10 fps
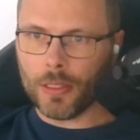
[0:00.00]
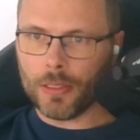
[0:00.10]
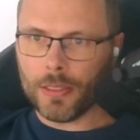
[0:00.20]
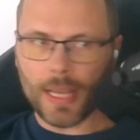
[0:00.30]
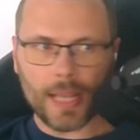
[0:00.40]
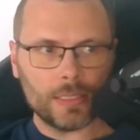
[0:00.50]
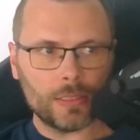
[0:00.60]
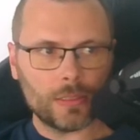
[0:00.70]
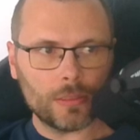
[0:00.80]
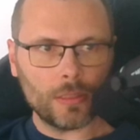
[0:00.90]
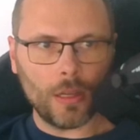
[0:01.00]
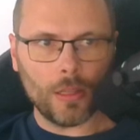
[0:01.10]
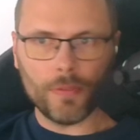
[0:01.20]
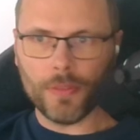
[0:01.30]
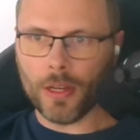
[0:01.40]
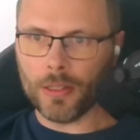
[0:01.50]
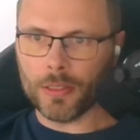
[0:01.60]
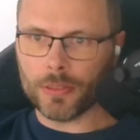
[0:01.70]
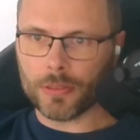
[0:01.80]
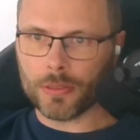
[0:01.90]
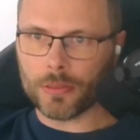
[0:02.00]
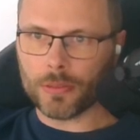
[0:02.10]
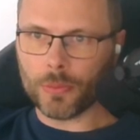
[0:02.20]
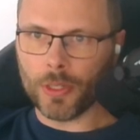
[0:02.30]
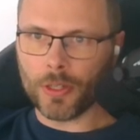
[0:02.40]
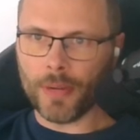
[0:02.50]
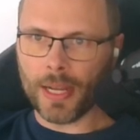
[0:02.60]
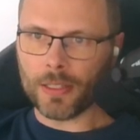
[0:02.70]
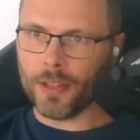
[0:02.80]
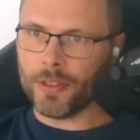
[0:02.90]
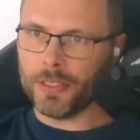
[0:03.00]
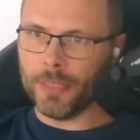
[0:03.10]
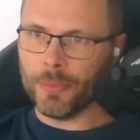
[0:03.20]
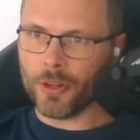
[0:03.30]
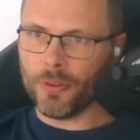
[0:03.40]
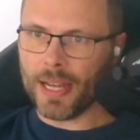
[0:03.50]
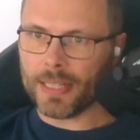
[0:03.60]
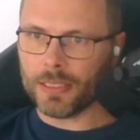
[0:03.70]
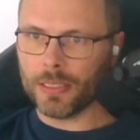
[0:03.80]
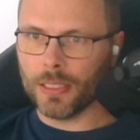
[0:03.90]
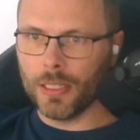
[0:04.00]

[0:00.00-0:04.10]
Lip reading: Yes, all of ours were correct. All 13 were correct.